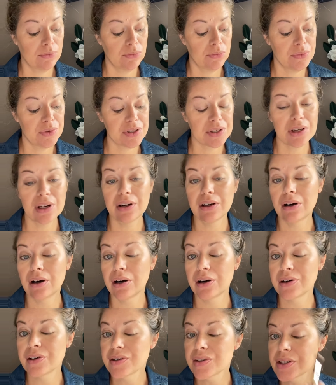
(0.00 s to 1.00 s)
It's kind of
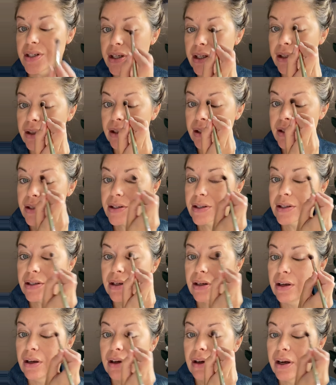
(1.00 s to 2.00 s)
hard to see in this.
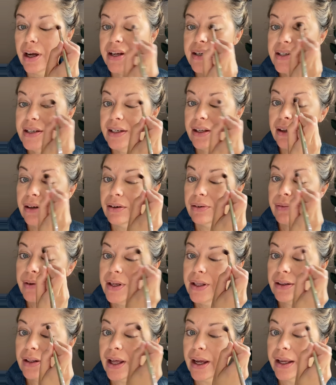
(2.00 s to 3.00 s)
I did get a
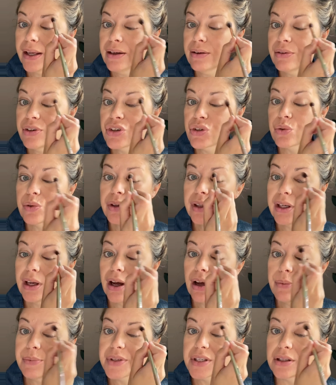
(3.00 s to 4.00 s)
ring light, which really
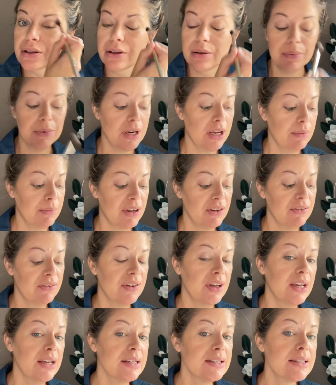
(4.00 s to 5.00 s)
helps illuminate my
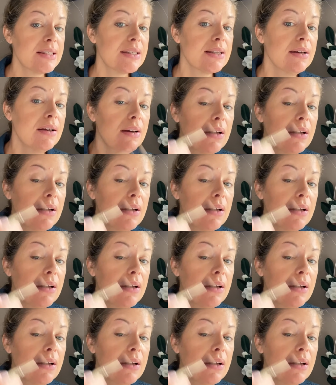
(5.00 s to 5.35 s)
face,